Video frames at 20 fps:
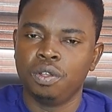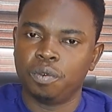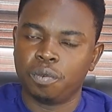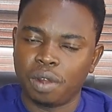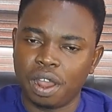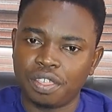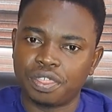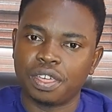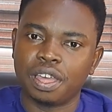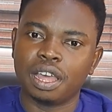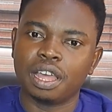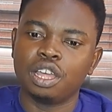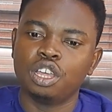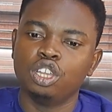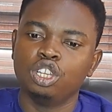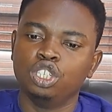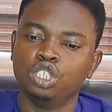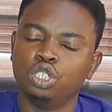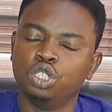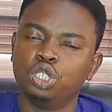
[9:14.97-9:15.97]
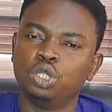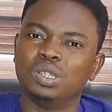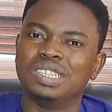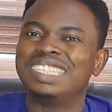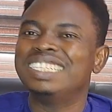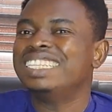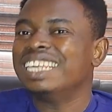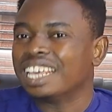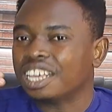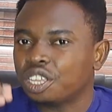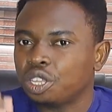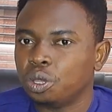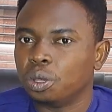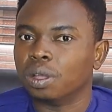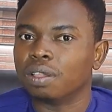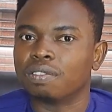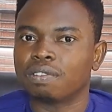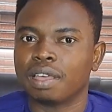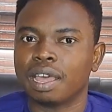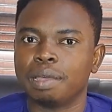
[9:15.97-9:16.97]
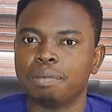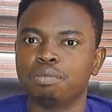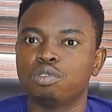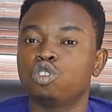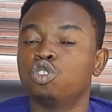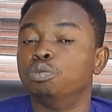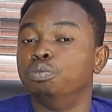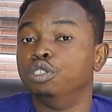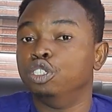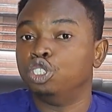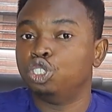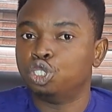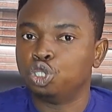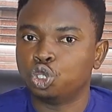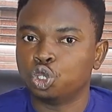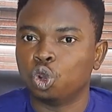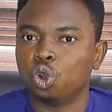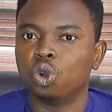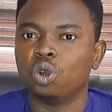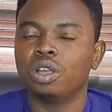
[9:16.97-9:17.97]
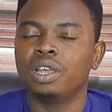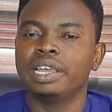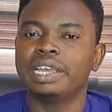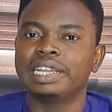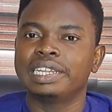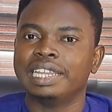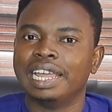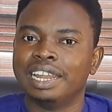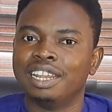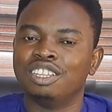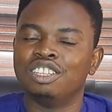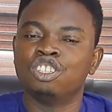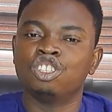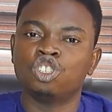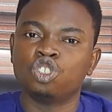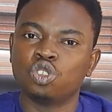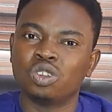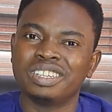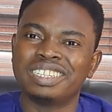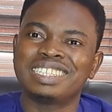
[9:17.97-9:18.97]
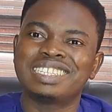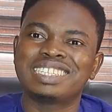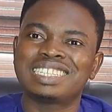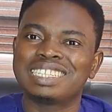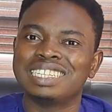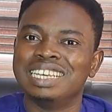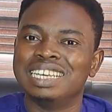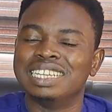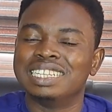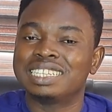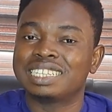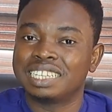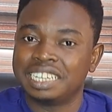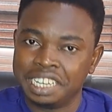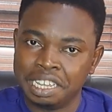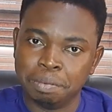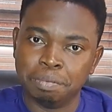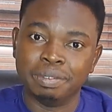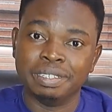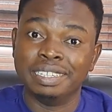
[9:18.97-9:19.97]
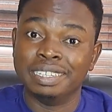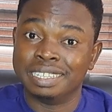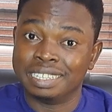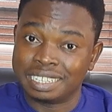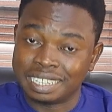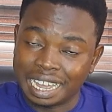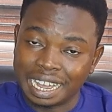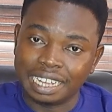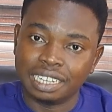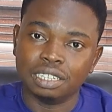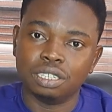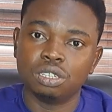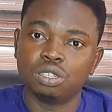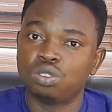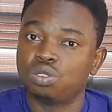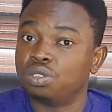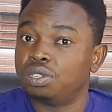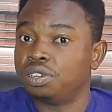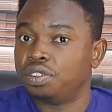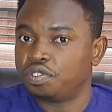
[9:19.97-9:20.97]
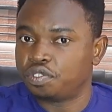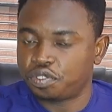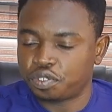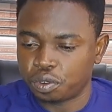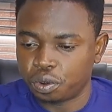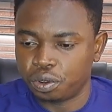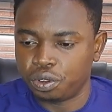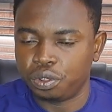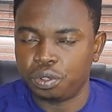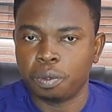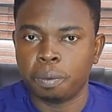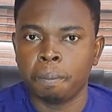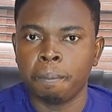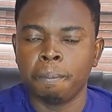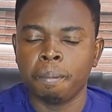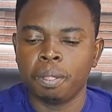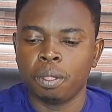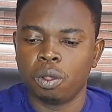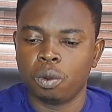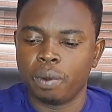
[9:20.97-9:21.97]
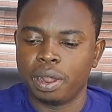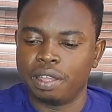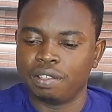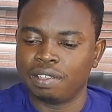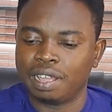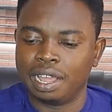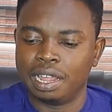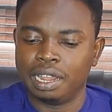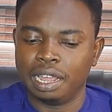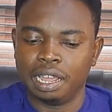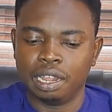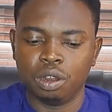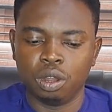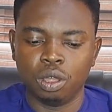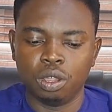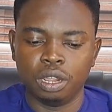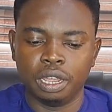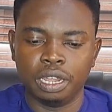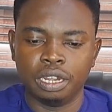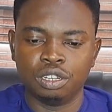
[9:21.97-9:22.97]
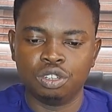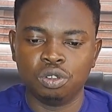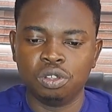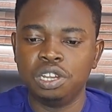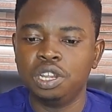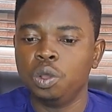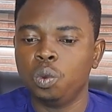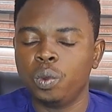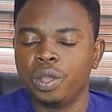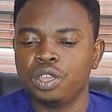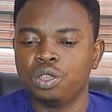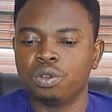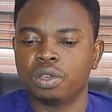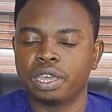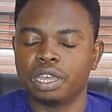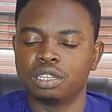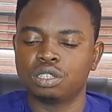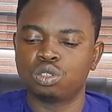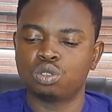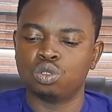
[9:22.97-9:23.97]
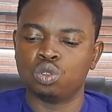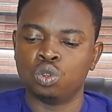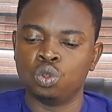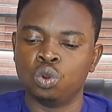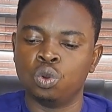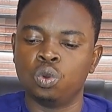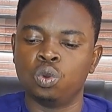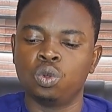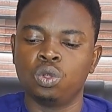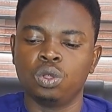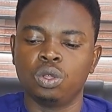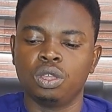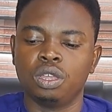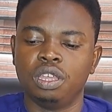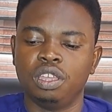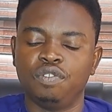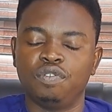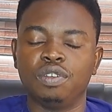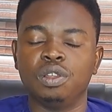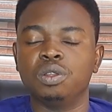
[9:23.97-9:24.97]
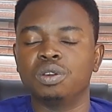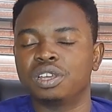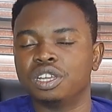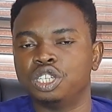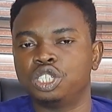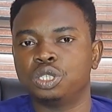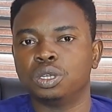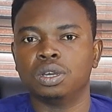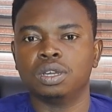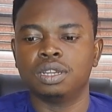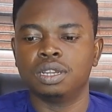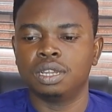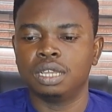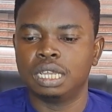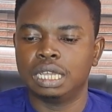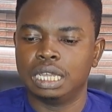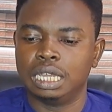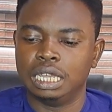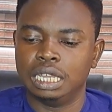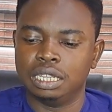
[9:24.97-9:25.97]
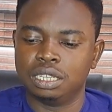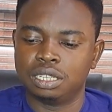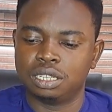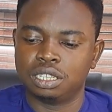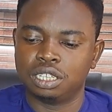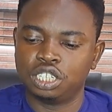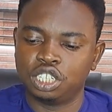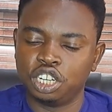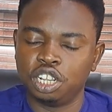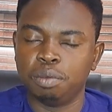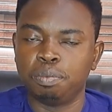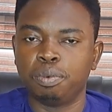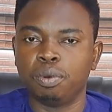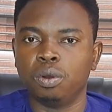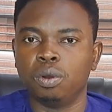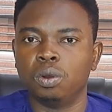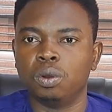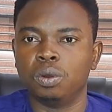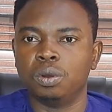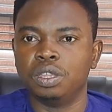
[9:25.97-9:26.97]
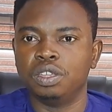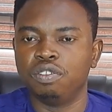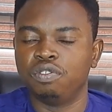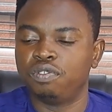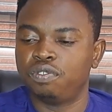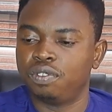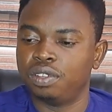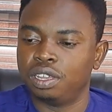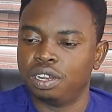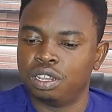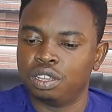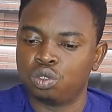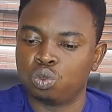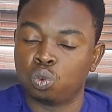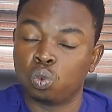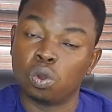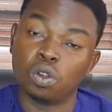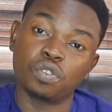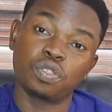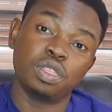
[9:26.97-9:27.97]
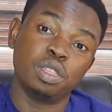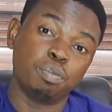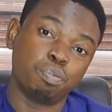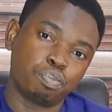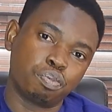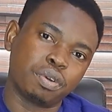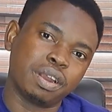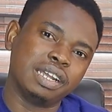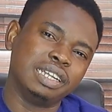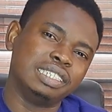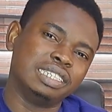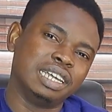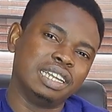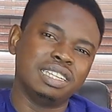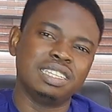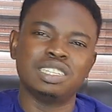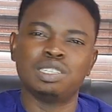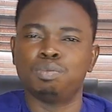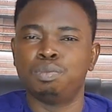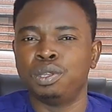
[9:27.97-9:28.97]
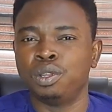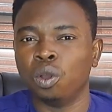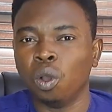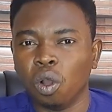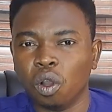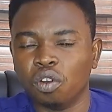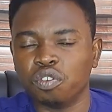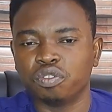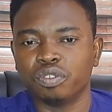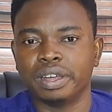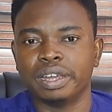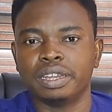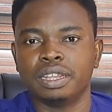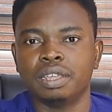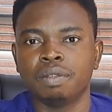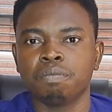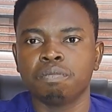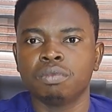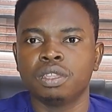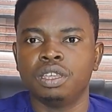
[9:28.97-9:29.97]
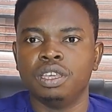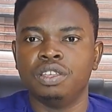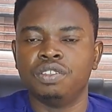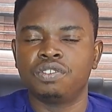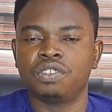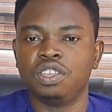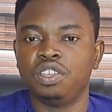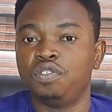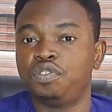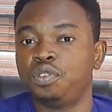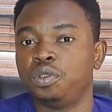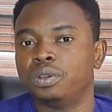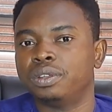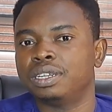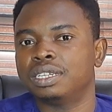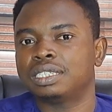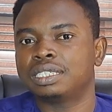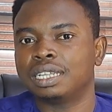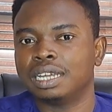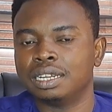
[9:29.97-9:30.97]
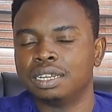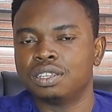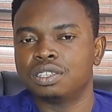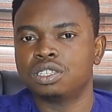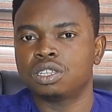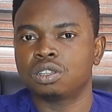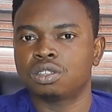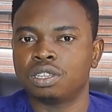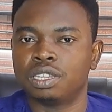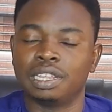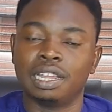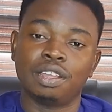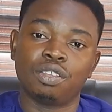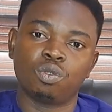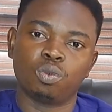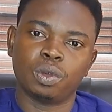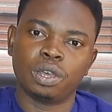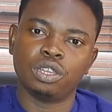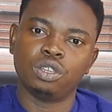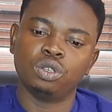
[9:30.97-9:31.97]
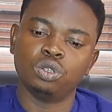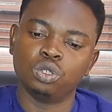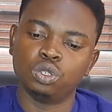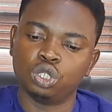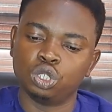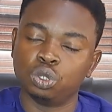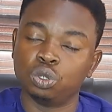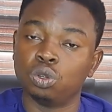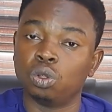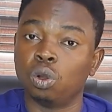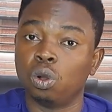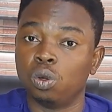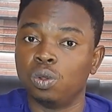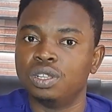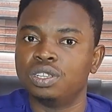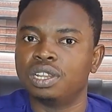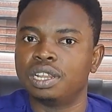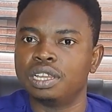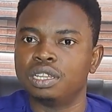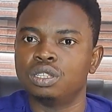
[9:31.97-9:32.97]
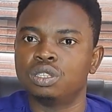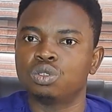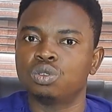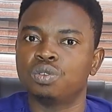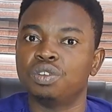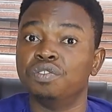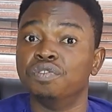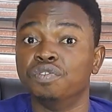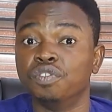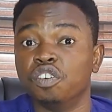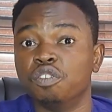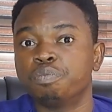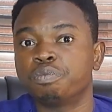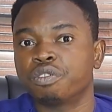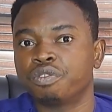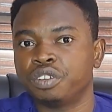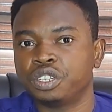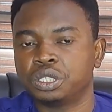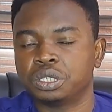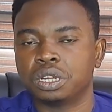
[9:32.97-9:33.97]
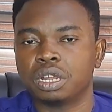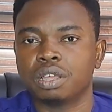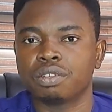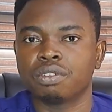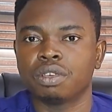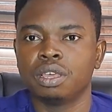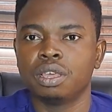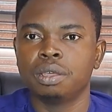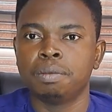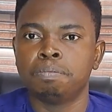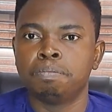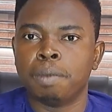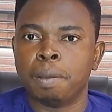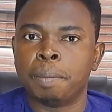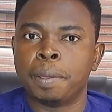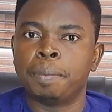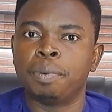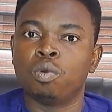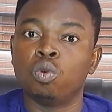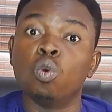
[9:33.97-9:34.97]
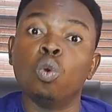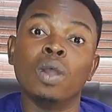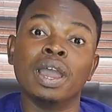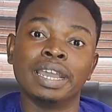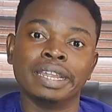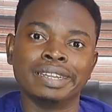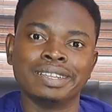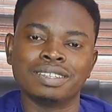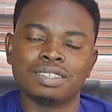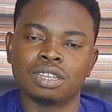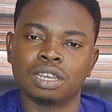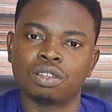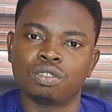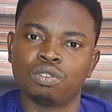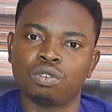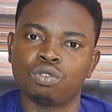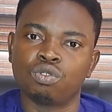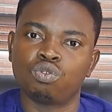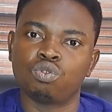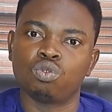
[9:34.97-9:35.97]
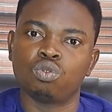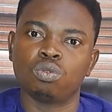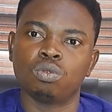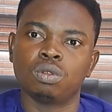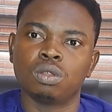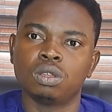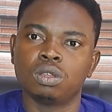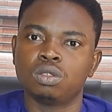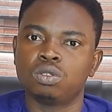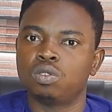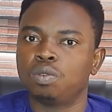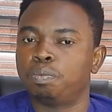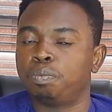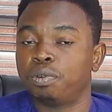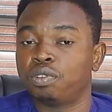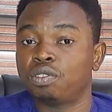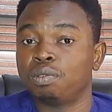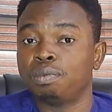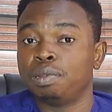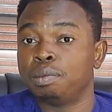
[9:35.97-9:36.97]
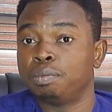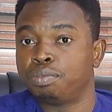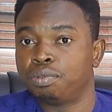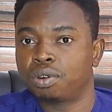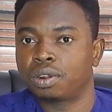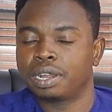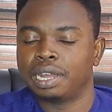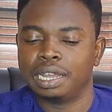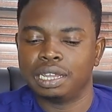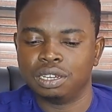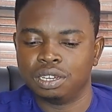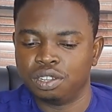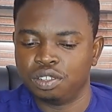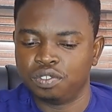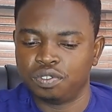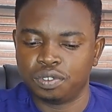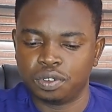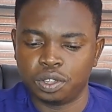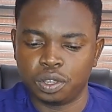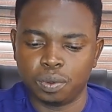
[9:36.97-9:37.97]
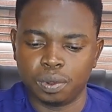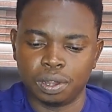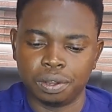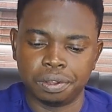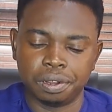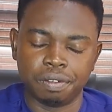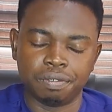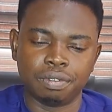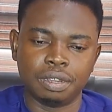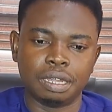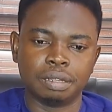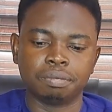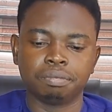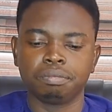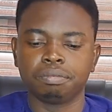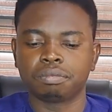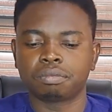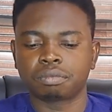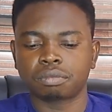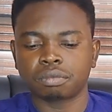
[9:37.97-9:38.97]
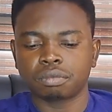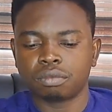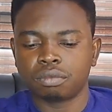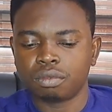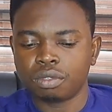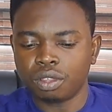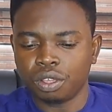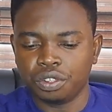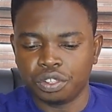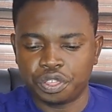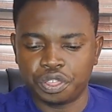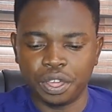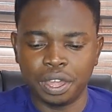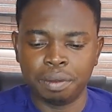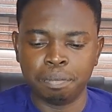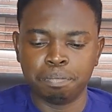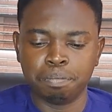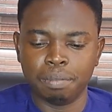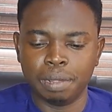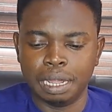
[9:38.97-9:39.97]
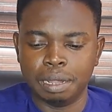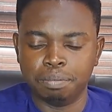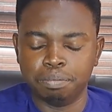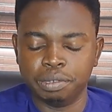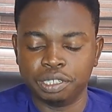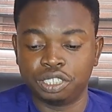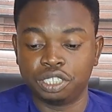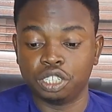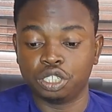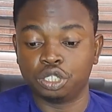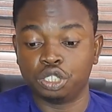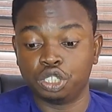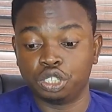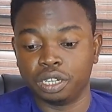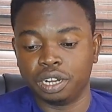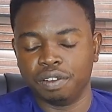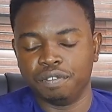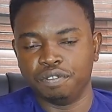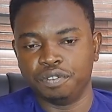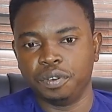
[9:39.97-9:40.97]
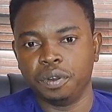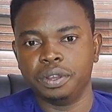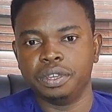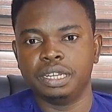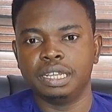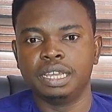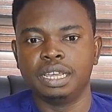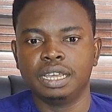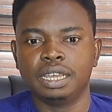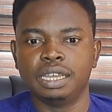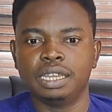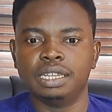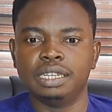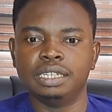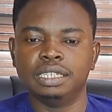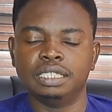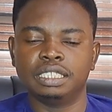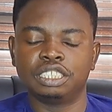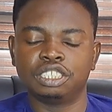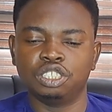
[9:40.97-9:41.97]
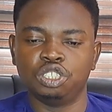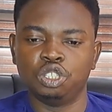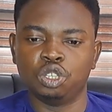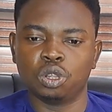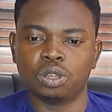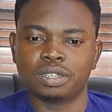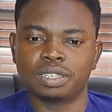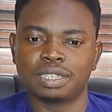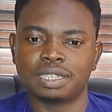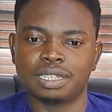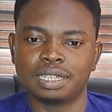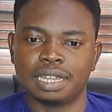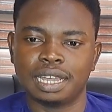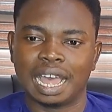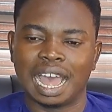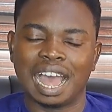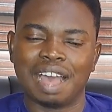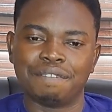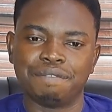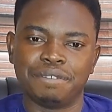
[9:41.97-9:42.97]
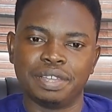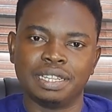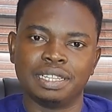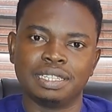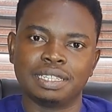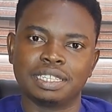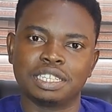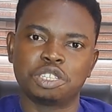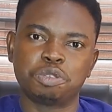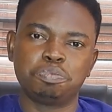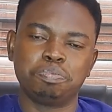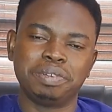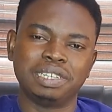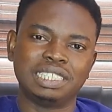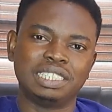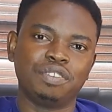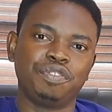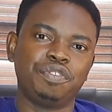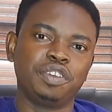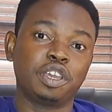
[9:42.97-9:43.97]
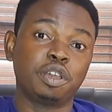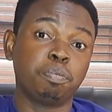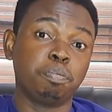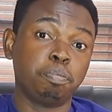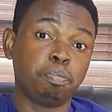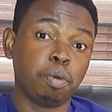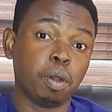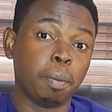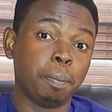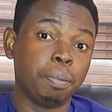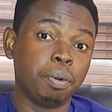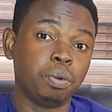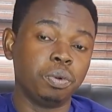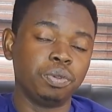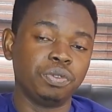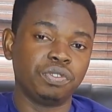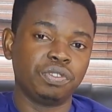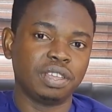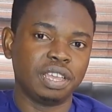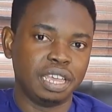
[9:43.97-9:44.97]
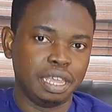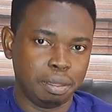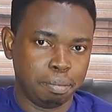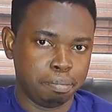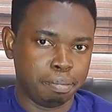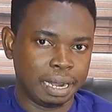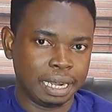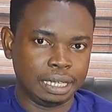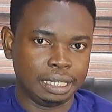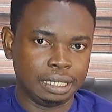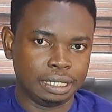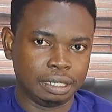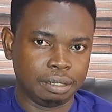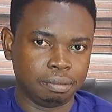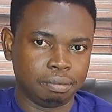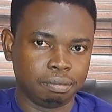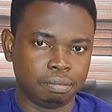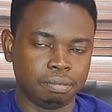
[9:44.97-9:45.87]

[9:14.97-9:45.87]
Rather, you should take your time to be sure that it is not a scheme designed to defraud you, right? And the only way you get to know if a location is cheap or if it is worth the price that it is being offered is if you understand the sector. And that's why you should always learn to involve professionals and people who are in the sector to possibly broker a deal for you and all of that. The third mistake you should avoid is not having specific purpose in mind.